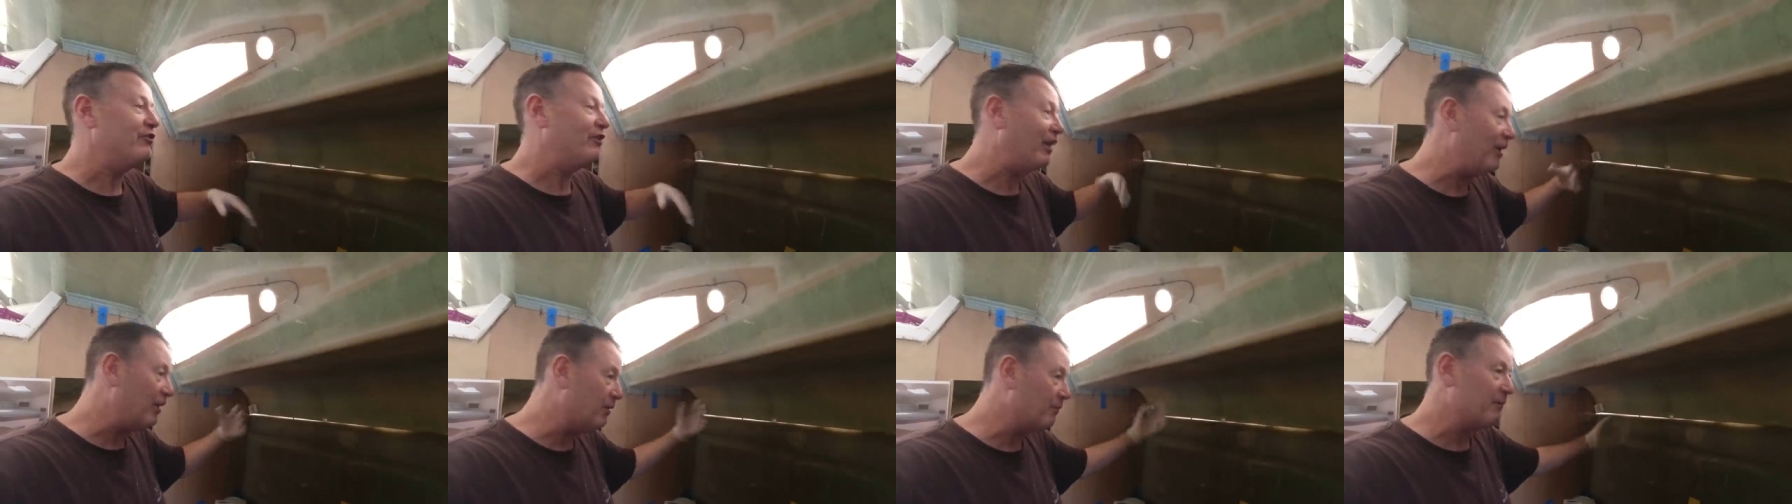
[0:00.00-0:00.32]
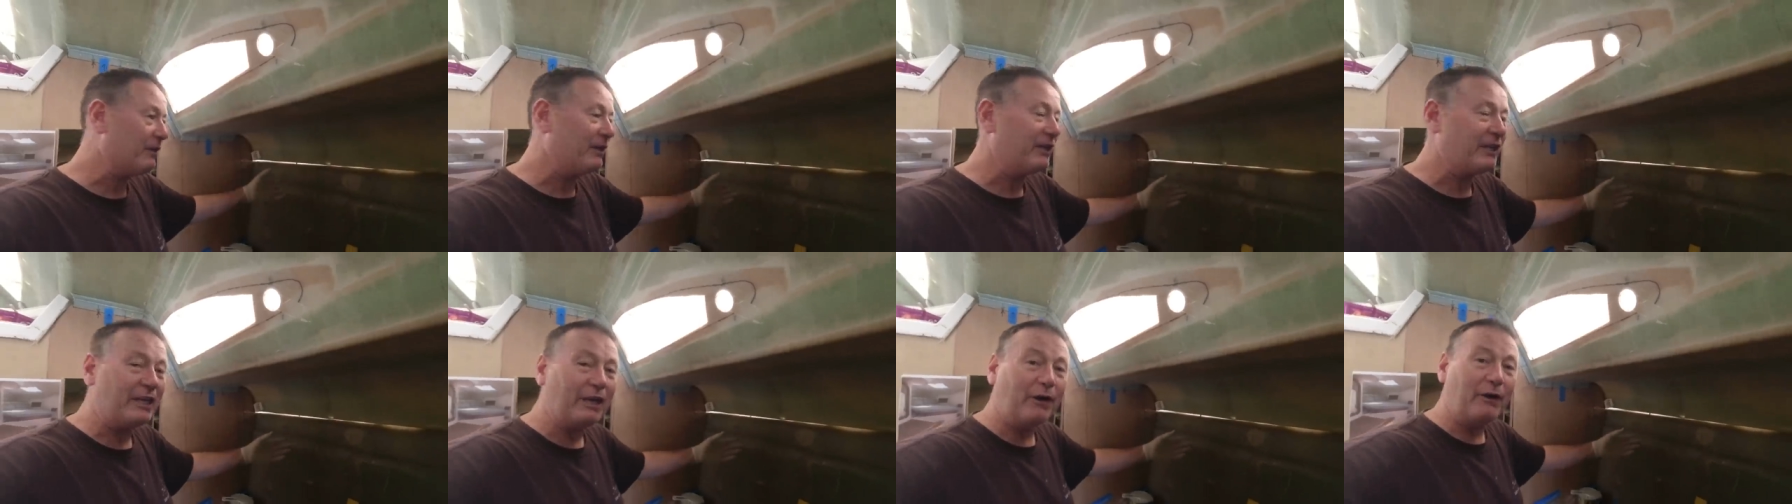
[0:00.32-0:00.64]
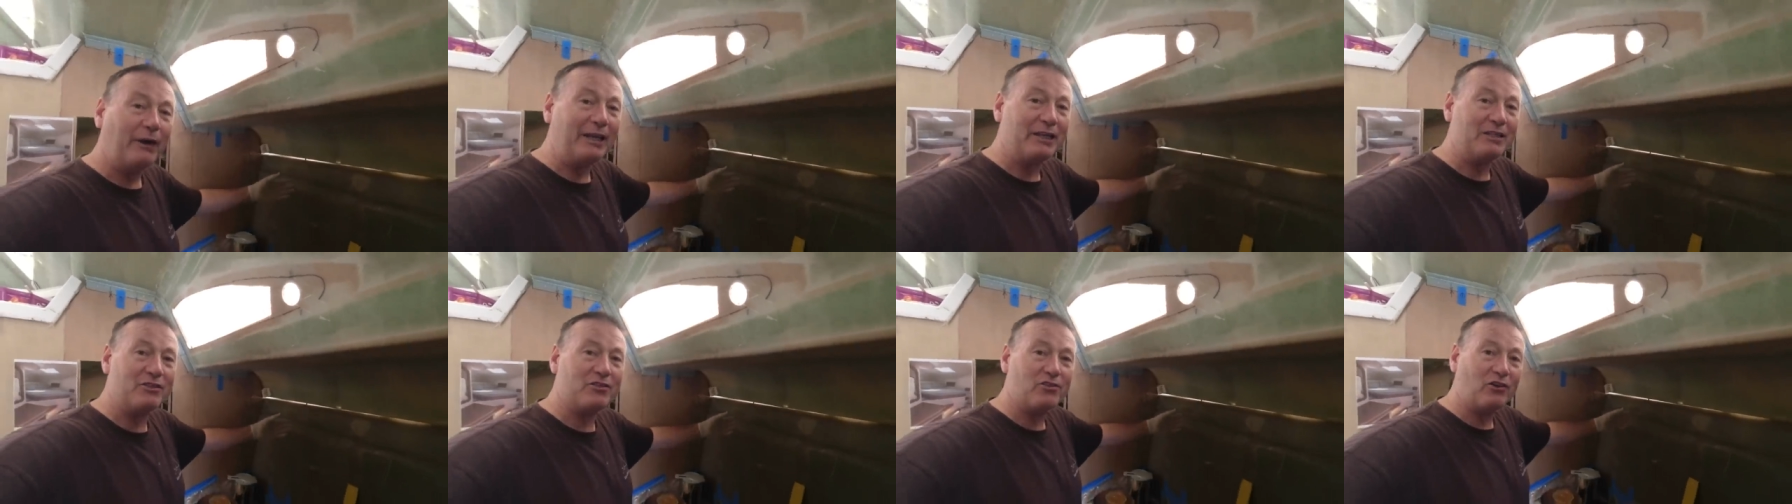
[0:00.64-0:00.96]
then I'm going to
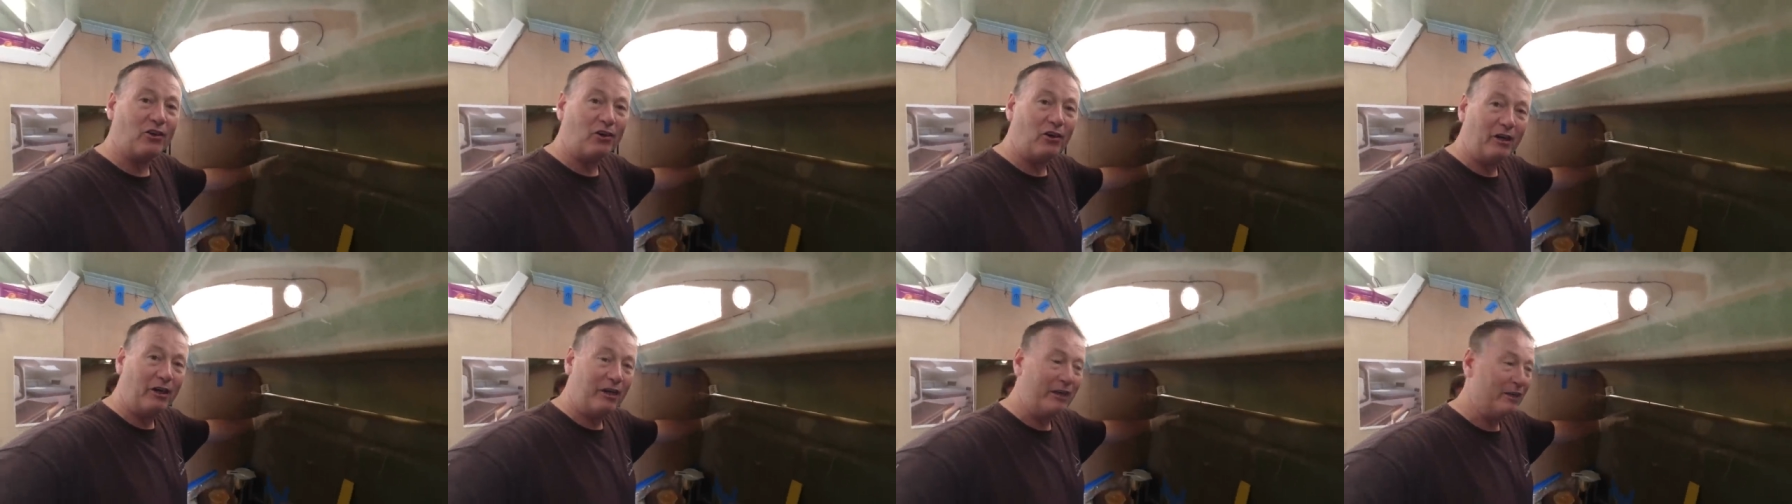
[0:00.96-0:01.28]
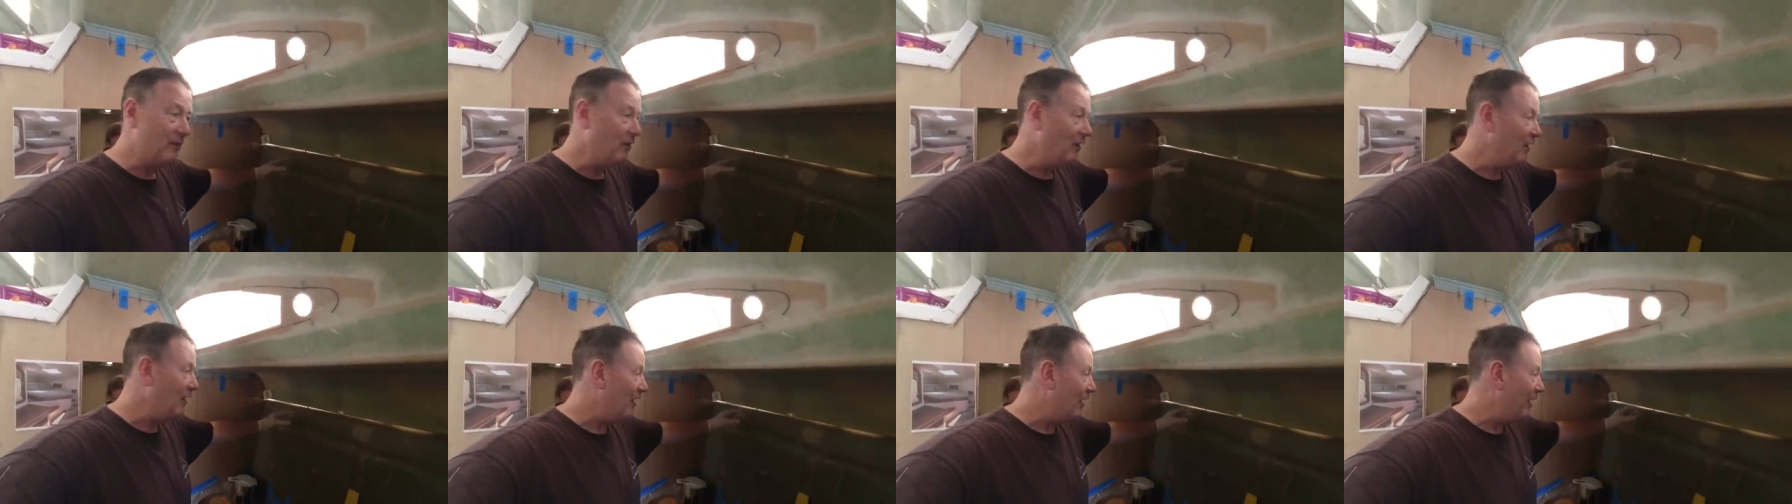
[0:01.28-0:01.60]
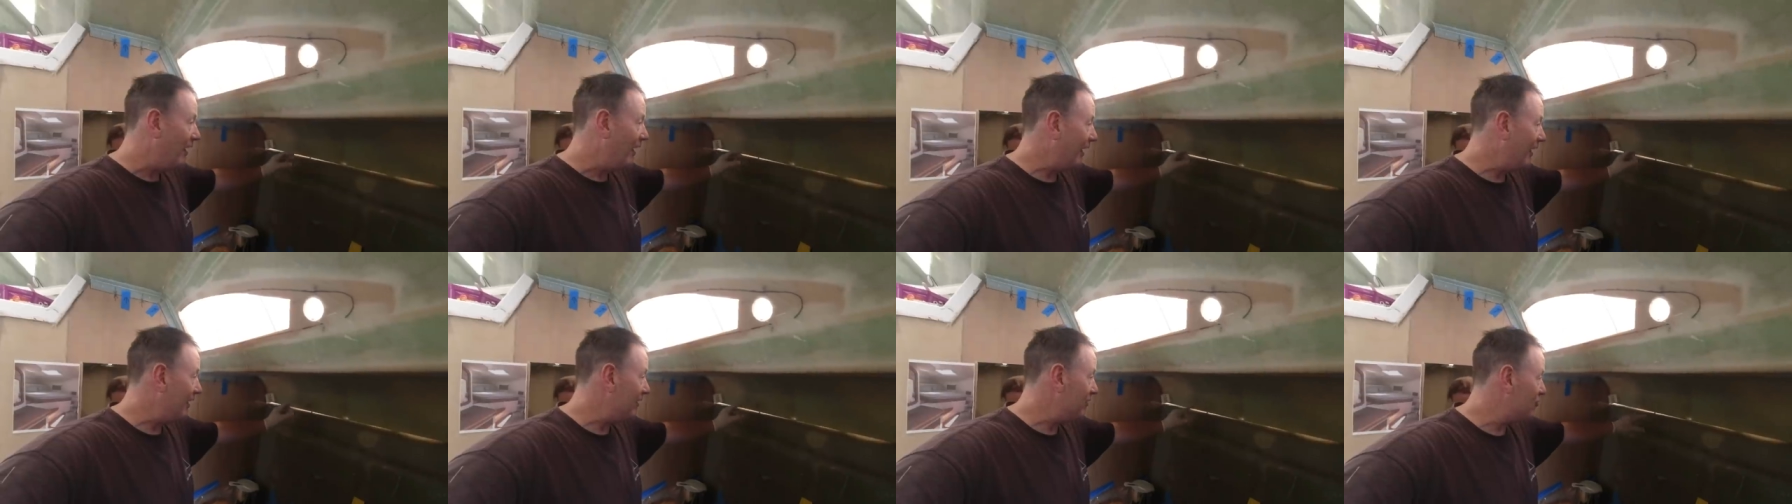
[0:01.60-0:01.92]
go outside
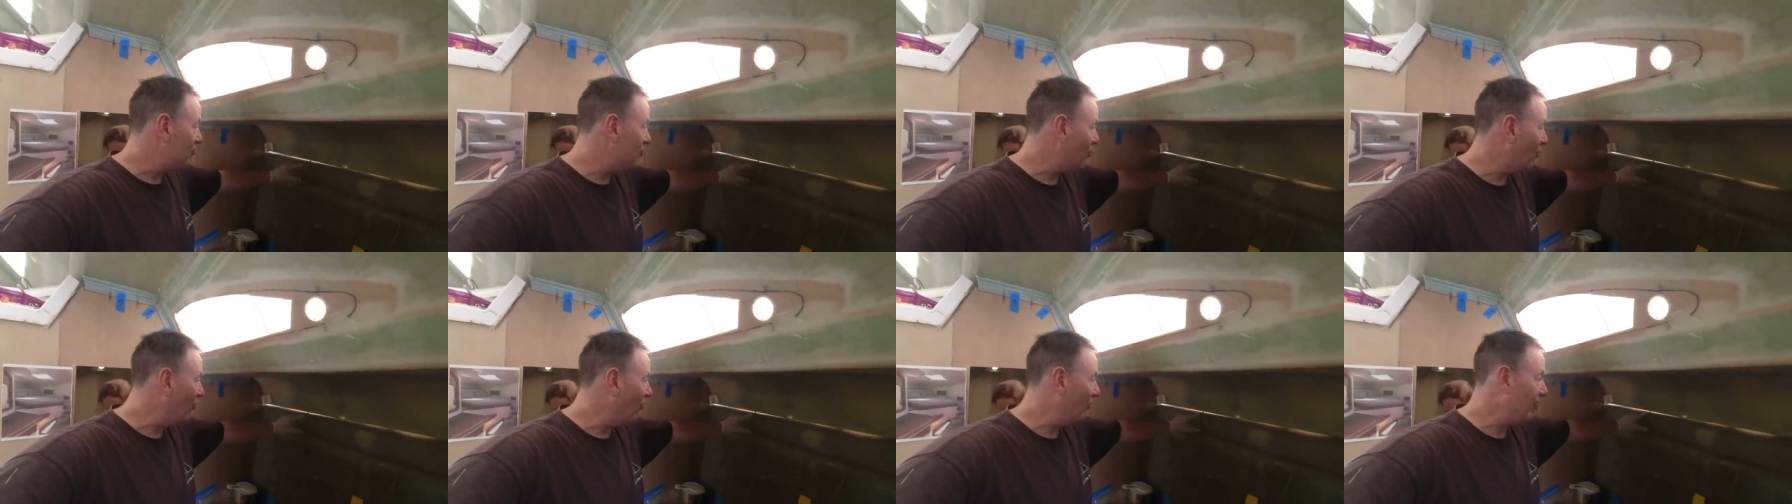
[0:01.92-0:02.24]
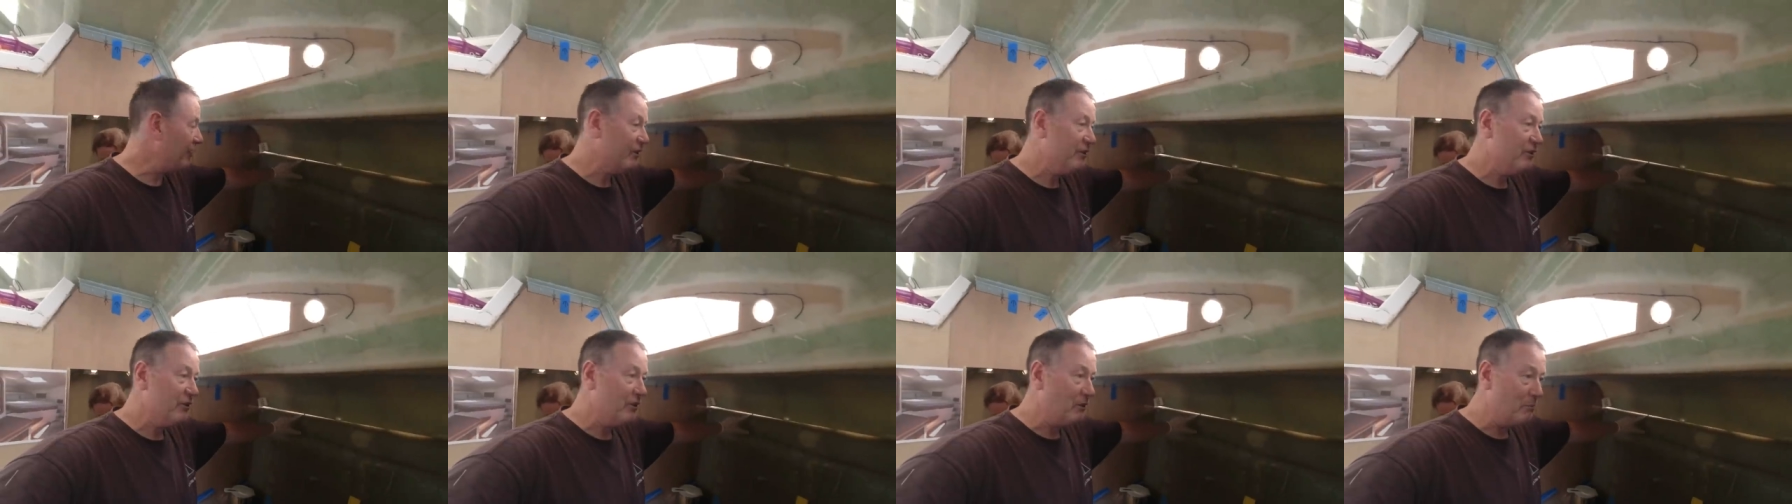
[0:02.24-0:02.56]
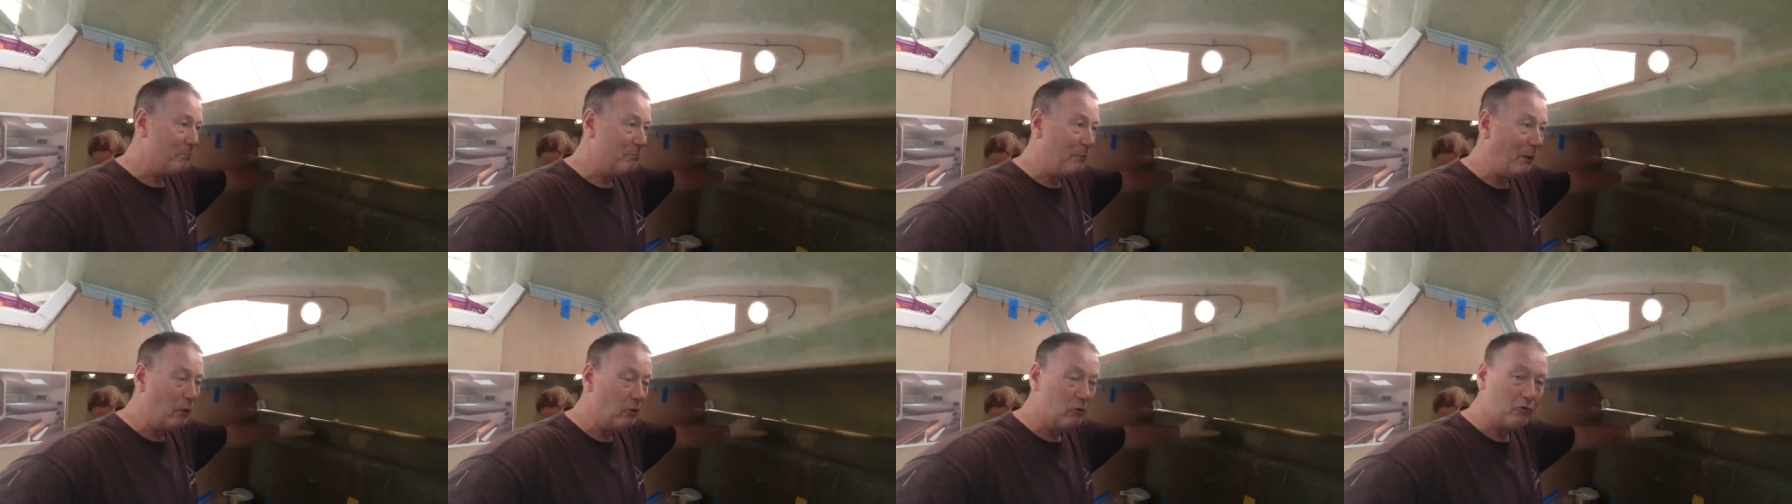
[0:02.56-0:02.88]
and tighten
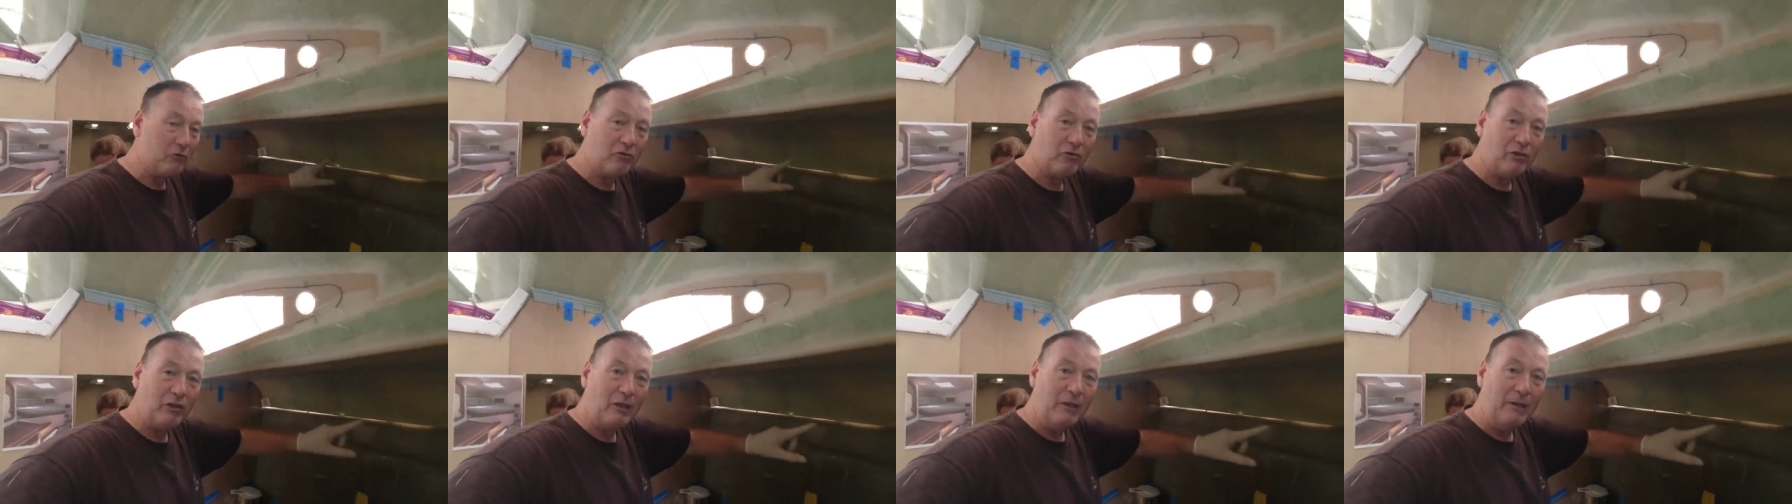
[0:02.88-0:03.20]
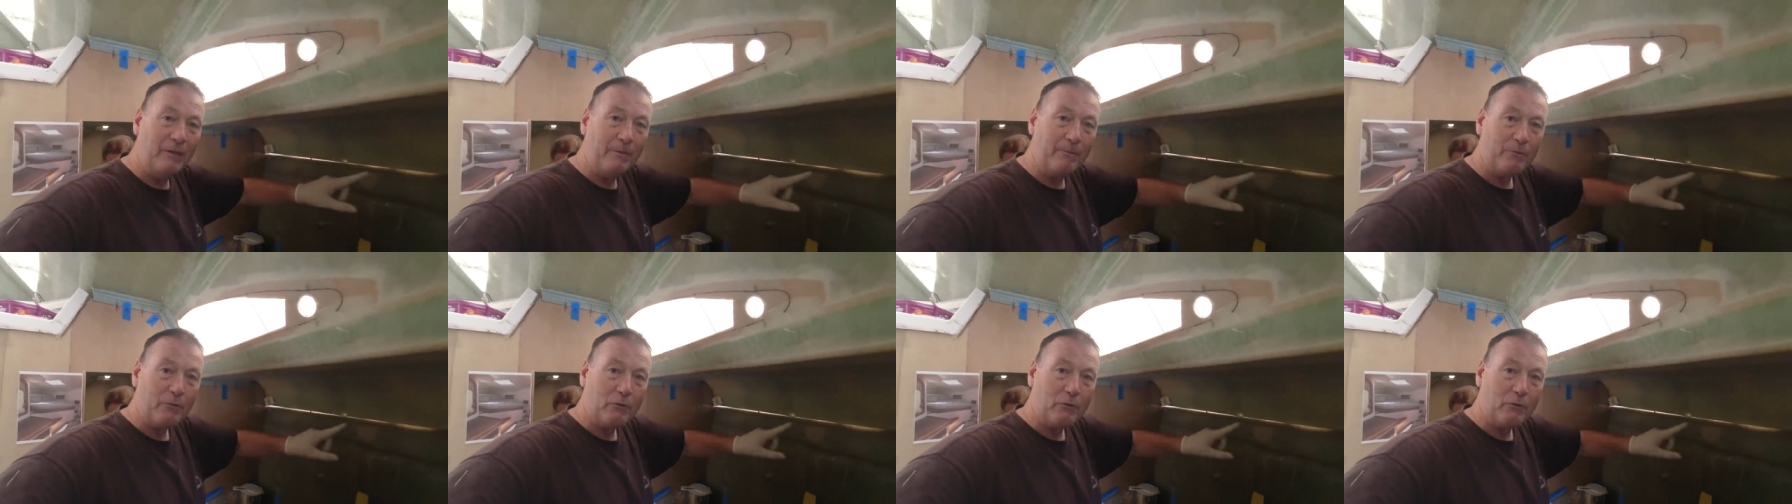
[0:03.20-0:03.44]
the bolts